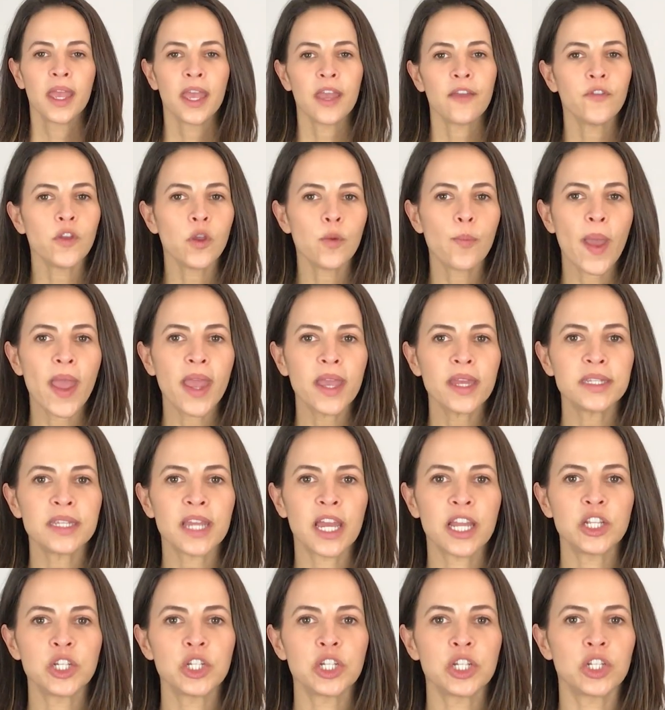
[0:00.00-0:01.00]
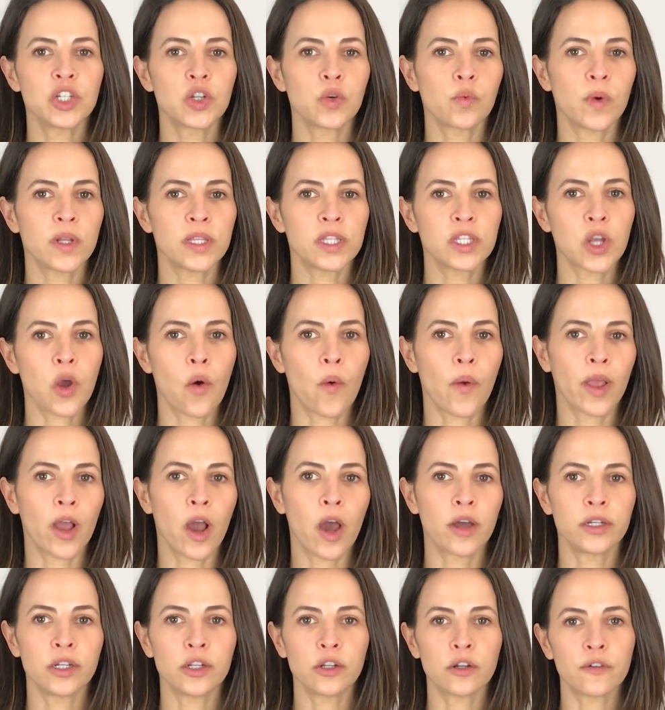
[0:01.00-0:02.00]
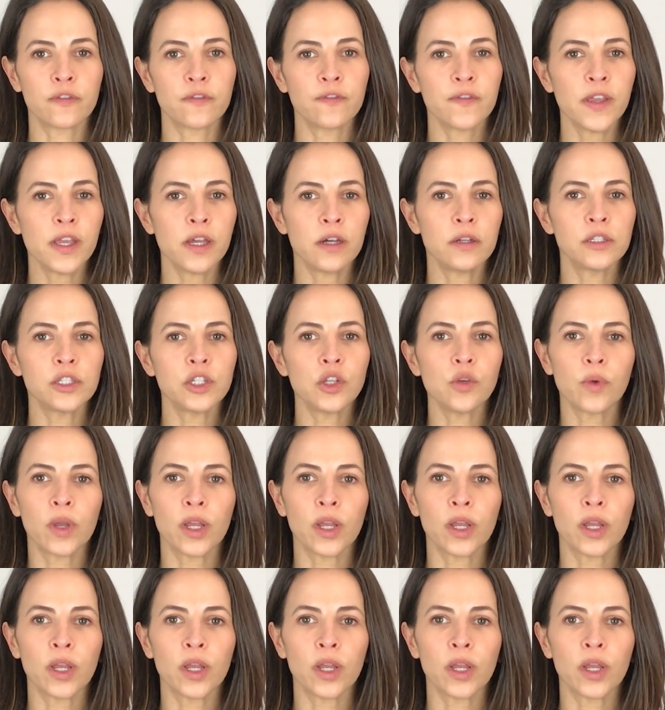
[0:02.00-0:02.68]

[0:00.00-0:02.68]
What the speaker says: If you pay attention to what's going on in your field,